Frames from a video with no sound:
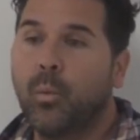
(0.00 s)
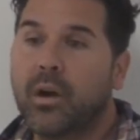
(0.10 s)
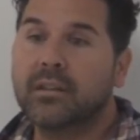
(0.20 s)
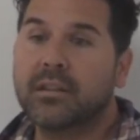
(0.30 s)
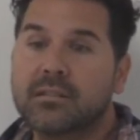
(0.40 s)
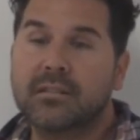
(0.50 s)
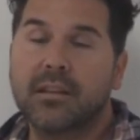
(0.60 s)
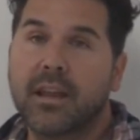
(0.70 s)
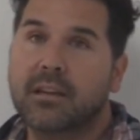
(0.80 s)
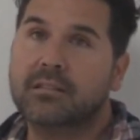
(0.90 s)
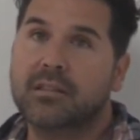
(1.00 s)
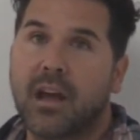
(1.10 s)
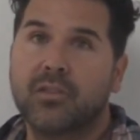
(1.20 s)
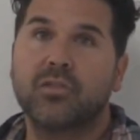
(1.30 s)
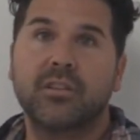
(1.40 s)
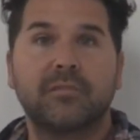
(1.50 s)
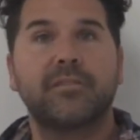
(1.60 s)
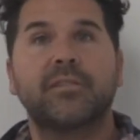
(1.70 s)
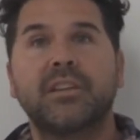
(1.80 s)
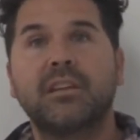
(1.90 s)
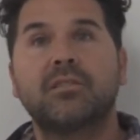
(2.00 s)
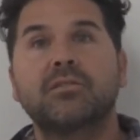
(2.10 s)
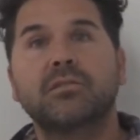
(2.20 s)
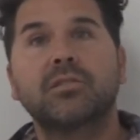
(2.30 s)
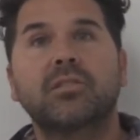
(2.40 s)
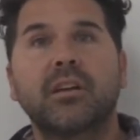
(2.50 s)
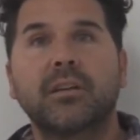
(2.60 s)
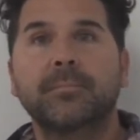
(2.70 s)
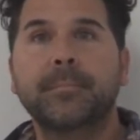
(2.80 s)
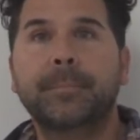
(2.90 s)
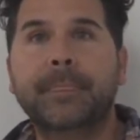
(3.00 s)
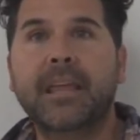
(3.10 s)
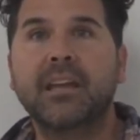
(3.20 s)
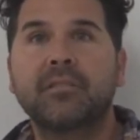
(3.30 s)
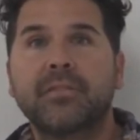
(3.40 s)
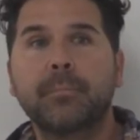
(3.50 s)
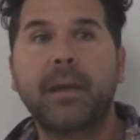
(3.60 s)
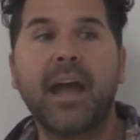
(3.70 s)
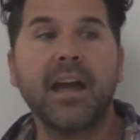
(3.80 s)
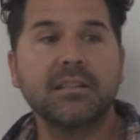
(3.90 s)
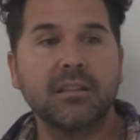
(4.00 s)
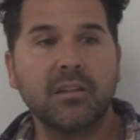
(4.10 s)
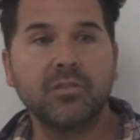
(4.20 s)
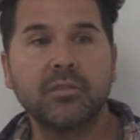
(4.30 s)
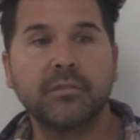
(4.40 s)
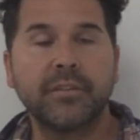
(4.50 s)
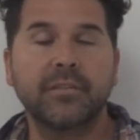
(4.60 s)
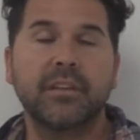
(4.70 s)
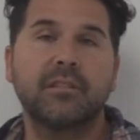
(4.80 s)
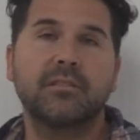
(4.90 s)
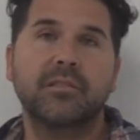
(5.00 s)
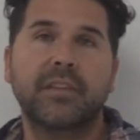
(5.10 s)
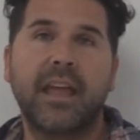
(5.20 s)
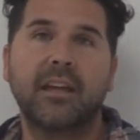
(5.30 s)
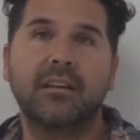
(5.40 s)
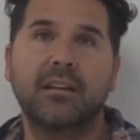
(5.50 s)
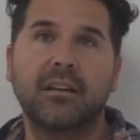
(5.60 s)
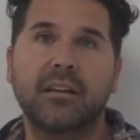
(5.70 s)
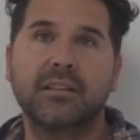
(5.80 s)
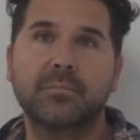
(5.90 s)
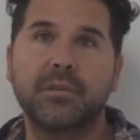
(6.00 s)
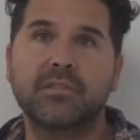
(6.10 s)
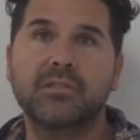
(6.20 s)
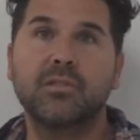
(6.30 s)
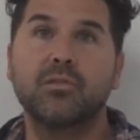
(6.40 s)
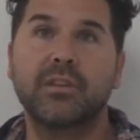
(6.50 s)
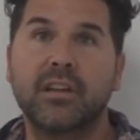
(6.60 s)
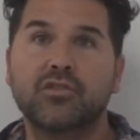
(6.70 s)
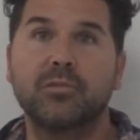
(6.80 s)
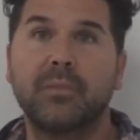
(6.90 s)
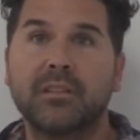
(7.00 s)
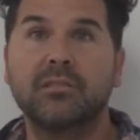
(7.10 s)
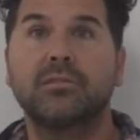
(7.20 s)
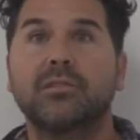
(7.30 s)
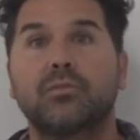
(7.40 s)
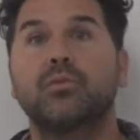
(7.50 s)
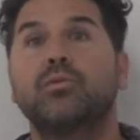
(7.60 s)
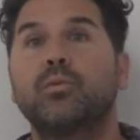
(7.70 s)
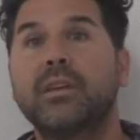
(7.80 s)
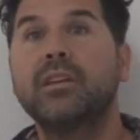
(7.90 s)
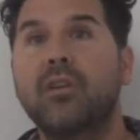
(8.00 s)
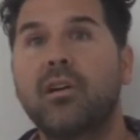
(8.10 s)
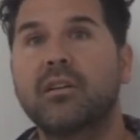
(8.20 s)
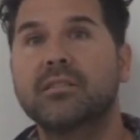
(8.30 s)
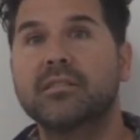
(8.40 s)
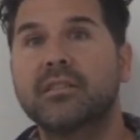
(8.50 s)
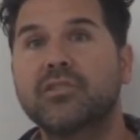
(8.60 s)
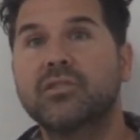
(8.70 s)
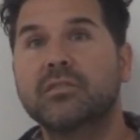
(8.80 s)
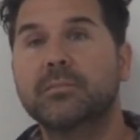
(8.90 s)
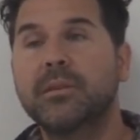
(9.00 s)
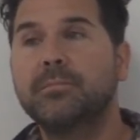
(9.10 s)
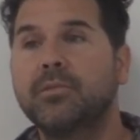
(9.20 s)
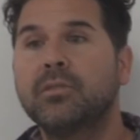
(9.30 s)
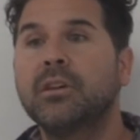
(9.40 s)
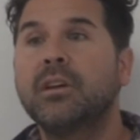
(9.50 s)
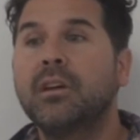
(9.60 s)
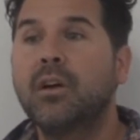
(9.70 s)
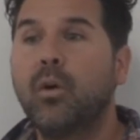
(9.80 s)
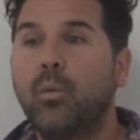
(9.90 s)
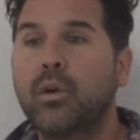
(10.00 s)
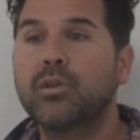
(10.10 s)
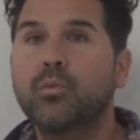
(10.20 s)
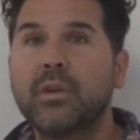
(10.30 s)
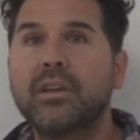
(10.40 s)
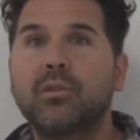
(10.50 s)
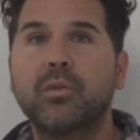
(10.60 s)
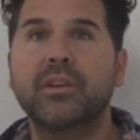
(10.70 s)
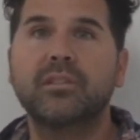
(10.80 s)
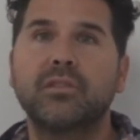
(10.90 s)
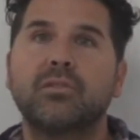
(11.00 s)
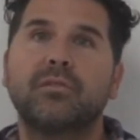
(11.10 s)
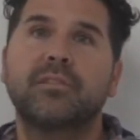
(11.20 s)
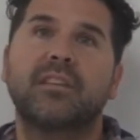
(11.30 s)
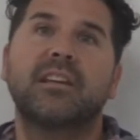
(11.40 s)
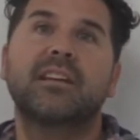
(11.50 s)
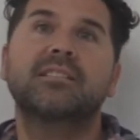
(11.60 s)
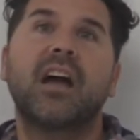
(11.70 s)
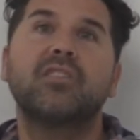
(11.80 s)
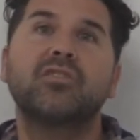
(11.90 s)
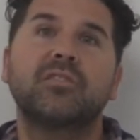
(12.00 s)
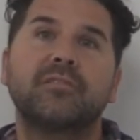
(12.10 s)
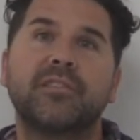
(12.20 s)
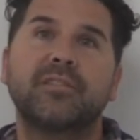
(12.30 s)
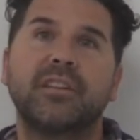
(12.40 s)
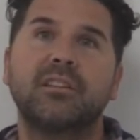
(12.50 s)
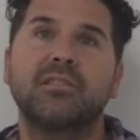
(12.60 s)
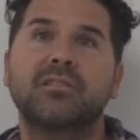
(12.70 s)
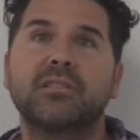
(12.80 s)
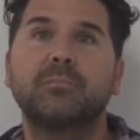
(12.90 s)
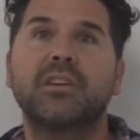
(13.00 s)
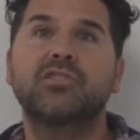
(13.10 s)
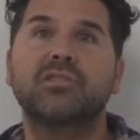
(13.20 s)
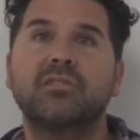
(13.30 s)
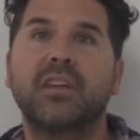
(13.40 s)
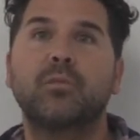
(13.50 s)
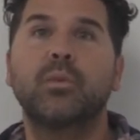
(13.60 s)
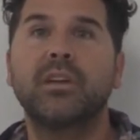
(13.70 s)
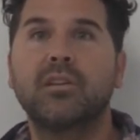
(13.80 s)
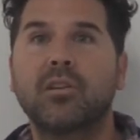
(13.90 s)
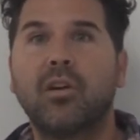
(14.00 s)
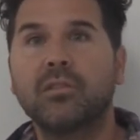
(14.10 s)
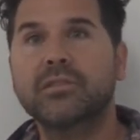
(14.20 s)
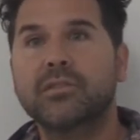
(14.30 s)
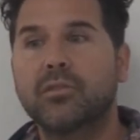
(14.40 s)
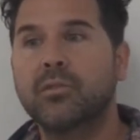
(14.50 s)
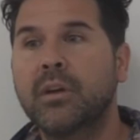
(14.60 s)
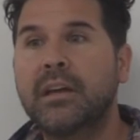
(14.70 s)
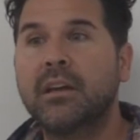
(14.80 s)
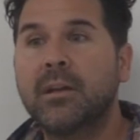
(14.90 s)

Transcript: what does the next 150 years look like? If the past 150 years of Canada has been so detrimental to who we are as Indigenous people, what are we going to do for the next 150 years to make sure that we are also